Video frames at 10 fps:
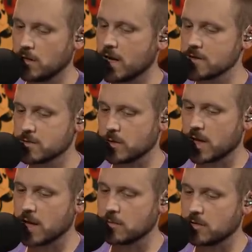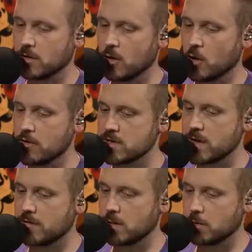The last 3 games, over
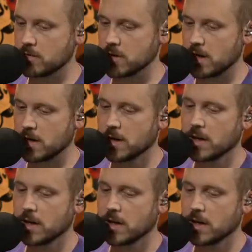70%.